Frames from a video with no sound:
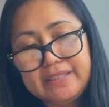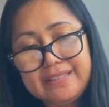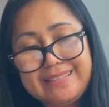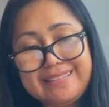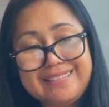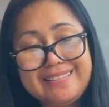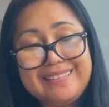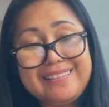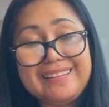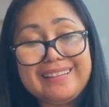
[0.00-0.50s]

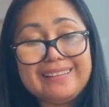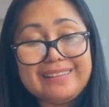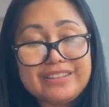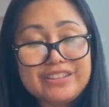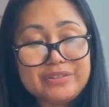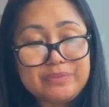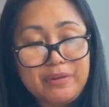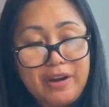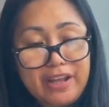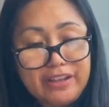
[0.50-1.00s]
still
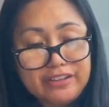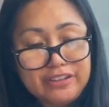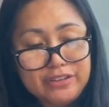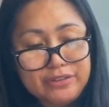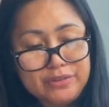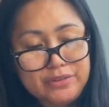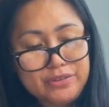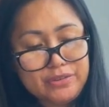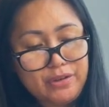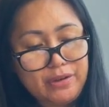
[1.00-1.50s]
it's brand
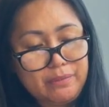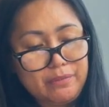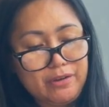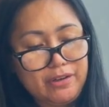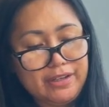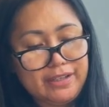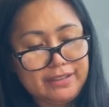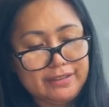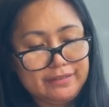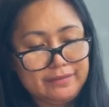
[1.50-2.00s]
new so I
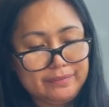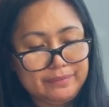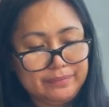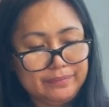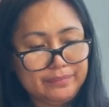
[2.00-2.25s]
bought it